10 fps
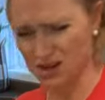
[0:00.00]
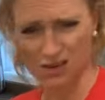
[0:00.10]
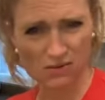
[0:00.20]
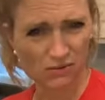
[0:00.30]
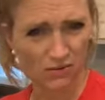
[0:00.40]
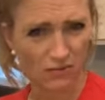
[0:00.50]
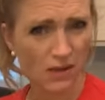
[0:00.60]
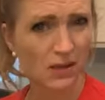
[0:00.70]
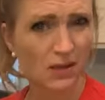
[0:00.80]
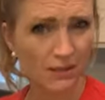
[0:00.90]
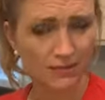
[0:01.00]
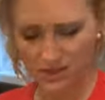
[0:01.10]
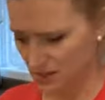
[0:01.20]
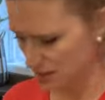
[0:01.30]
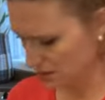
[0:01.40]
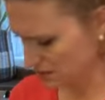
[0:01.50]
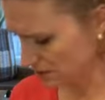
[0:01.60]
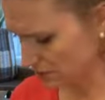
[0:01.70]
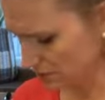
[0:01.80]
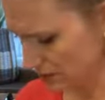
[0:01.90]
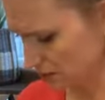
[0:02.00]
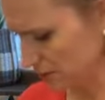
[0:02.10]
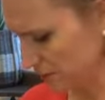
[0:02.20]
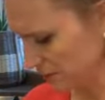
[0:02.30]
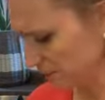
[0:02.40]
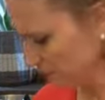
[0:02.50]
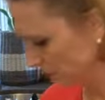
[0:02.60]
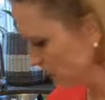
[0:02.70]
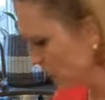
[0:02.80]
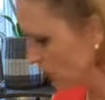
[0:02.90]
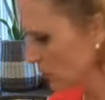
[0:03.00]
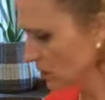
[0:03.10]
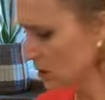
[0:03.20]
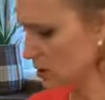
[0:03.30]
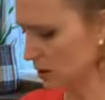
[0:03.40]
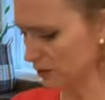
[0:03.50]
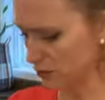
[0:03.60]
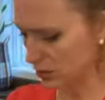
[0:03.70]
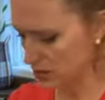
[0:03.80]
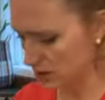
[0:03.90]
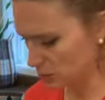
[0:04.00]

kind of season to flavor. Everybody's a